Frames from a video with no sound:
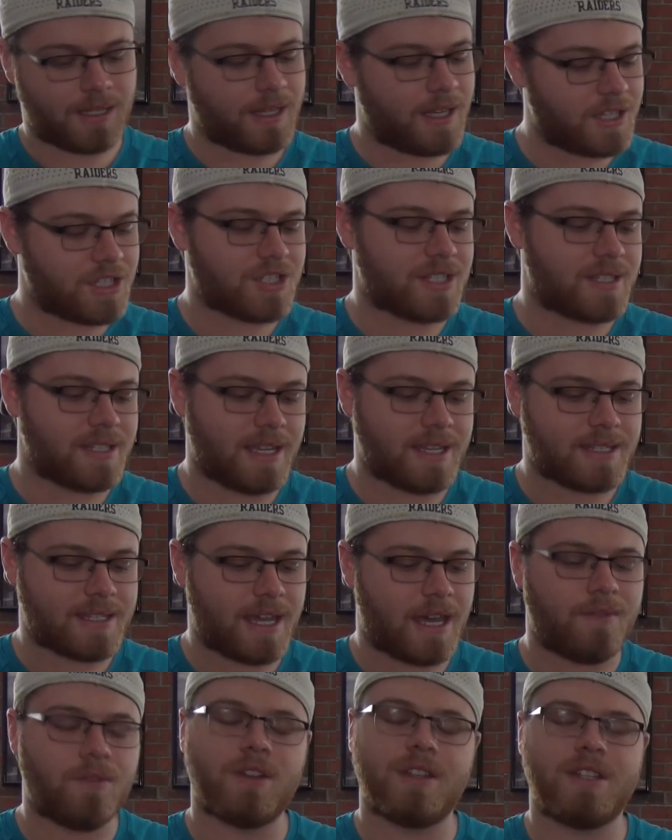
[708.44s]
it's just nice to
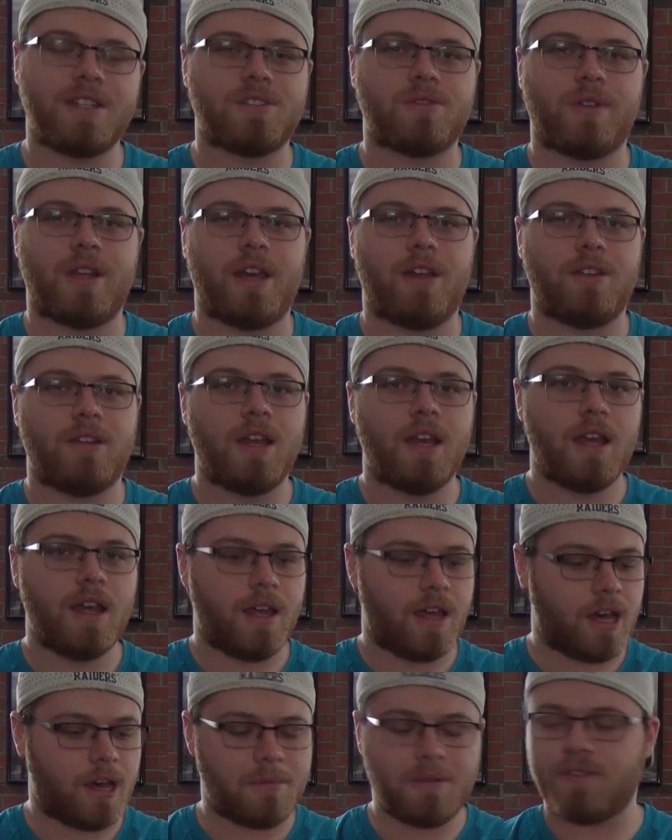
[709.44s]
have one of these around.
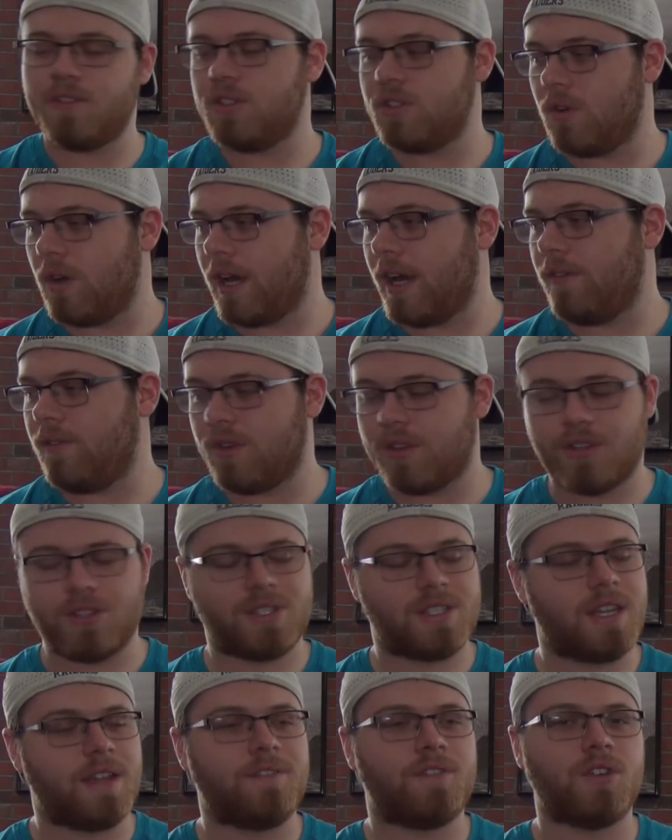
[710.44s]
If you don't have one of those
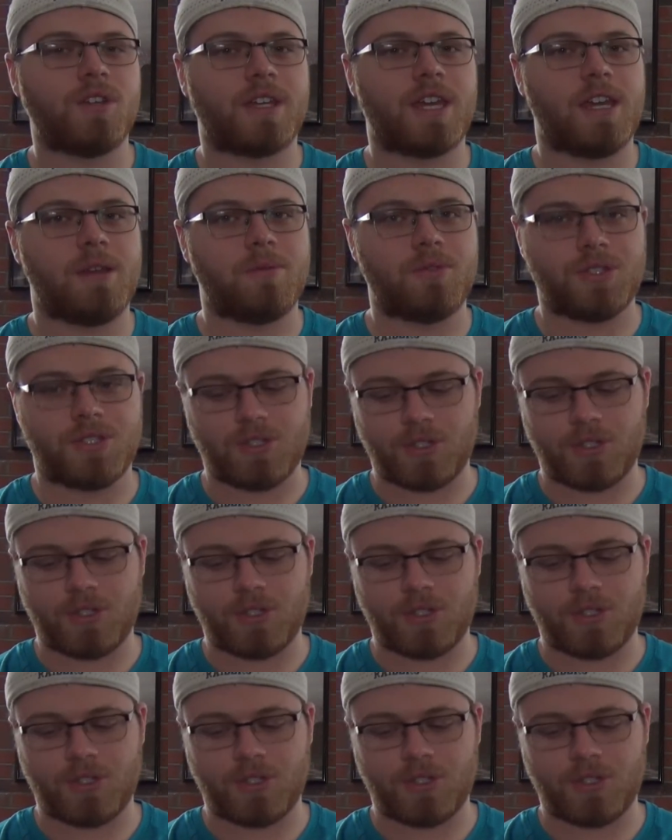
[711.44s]
10-foot cables,